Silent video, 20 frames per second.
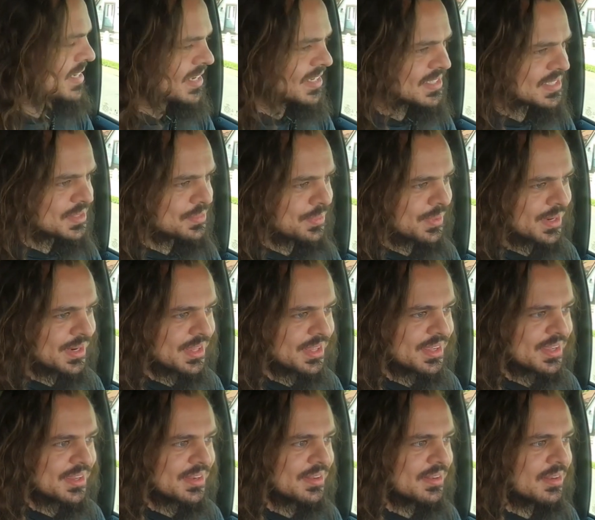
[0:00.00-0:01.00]
test. We're
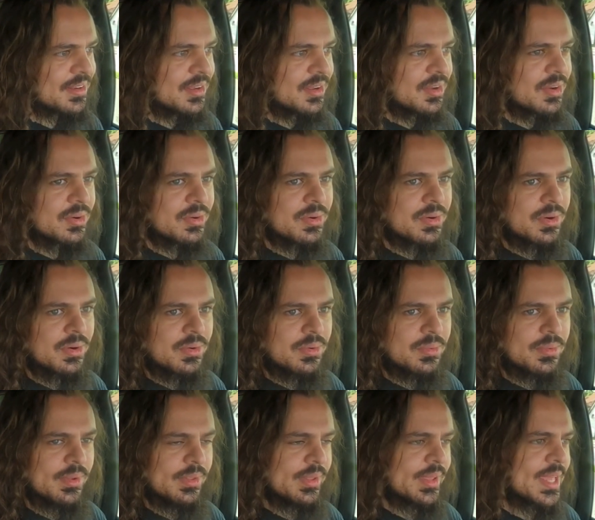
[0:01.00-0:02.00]
gonna
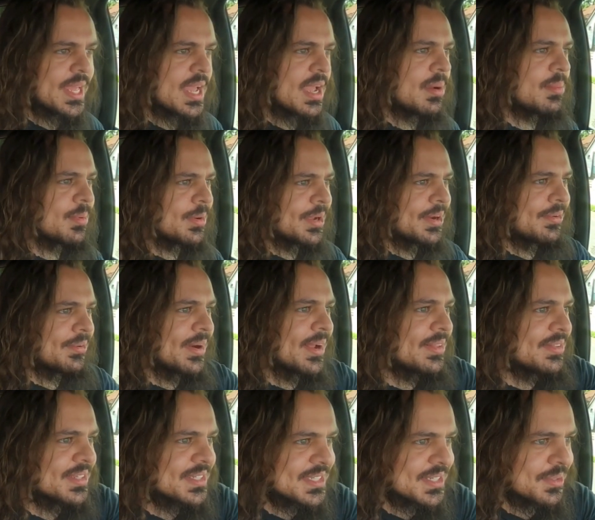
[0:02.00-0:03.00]
really hammer it
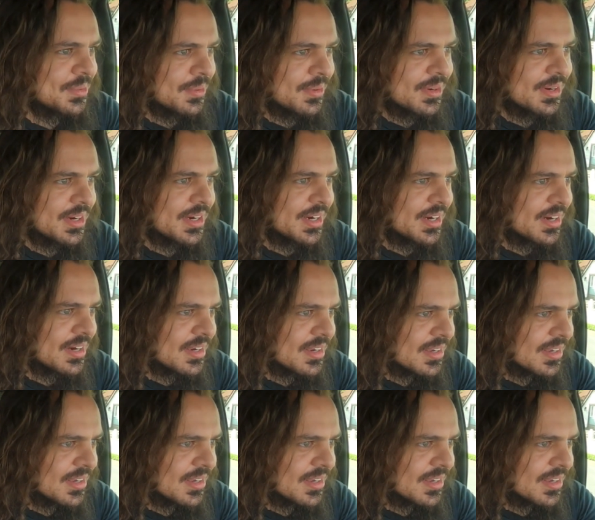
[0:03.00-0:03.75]
around this corner here.